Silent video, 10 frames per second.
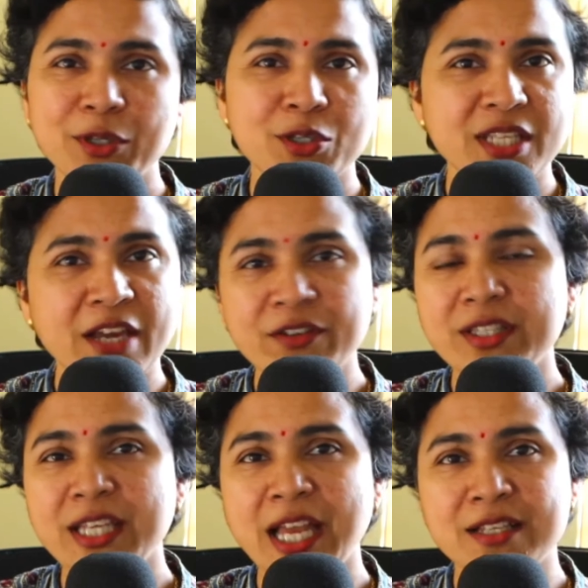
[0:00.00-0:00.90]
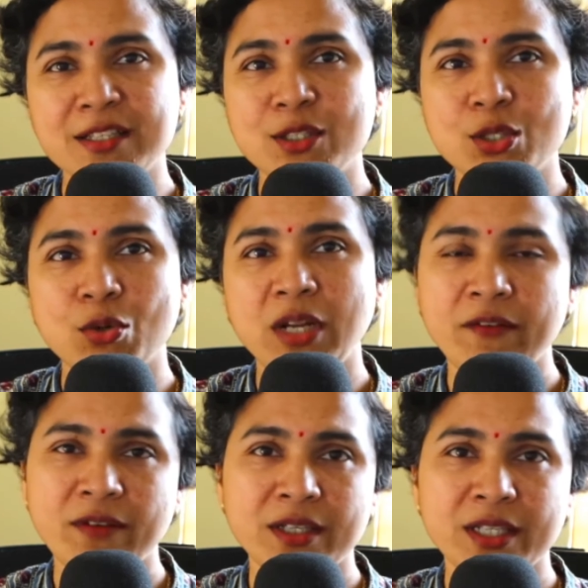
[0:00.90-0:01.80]
because everything has its own
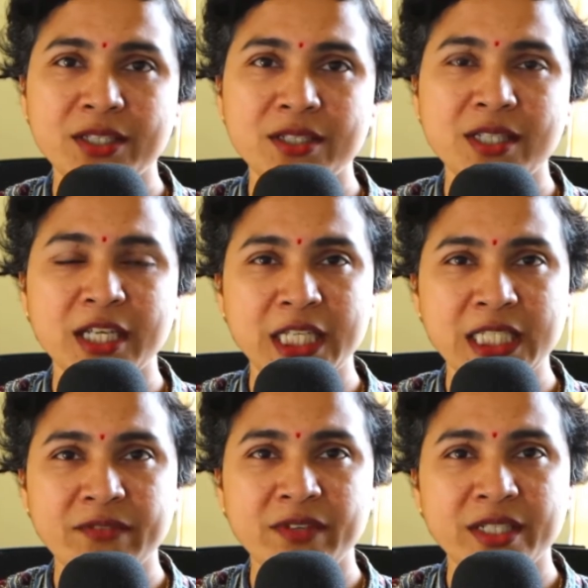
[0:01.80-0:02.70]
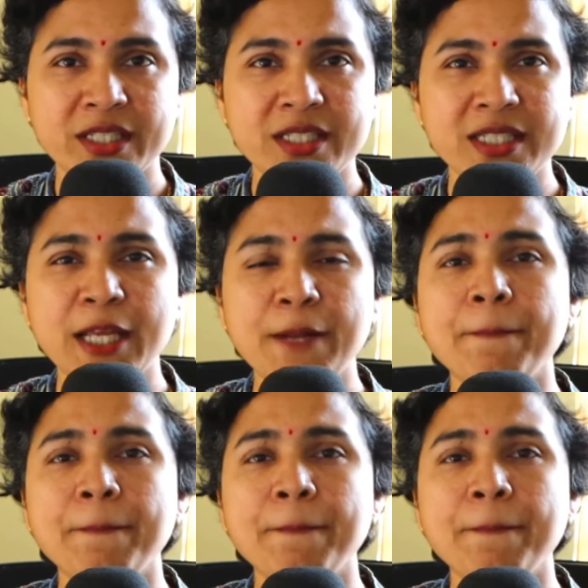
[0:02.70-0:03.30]
advantages and disadvantages.